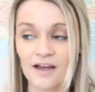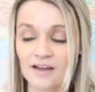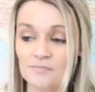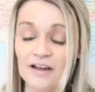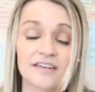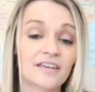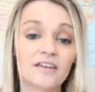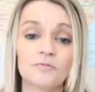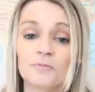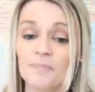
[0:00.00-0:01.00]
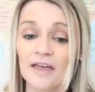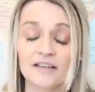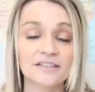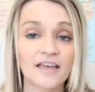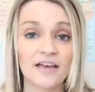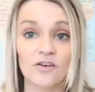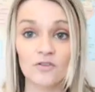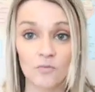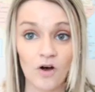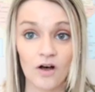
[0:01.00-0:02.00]
And my kid would bang his head on
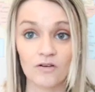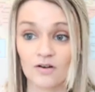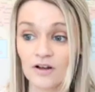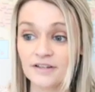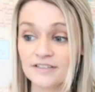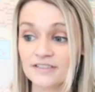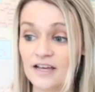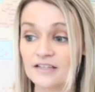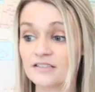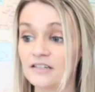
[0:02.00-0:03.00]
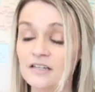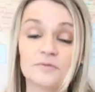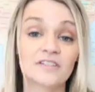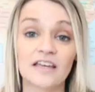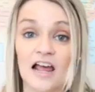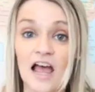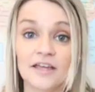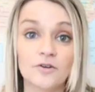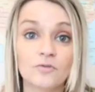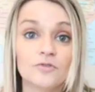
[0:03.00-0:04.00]
the wall or on his desk, and he was like,
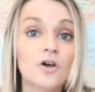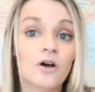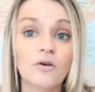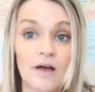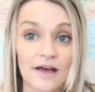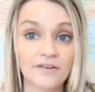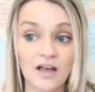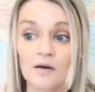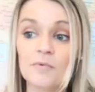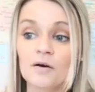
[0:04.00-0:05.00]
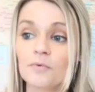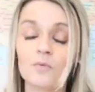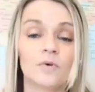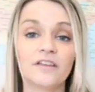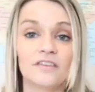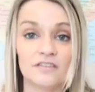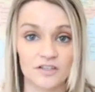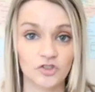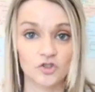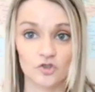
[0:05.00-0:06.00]
I don't know how to come up with
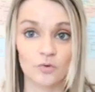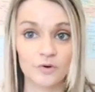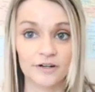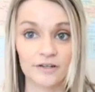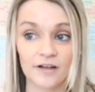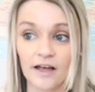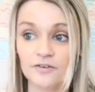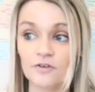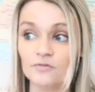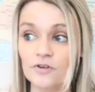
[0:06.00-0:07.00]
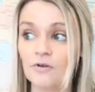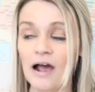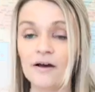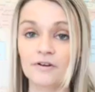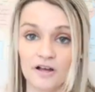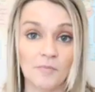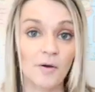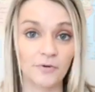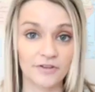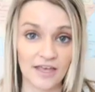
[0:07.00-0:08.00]
this story. I don't know how to come
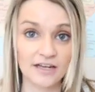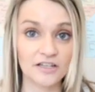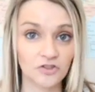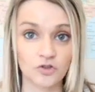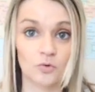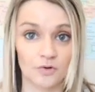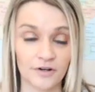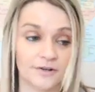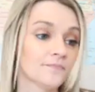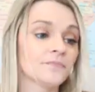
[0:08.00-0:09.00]
up with any story.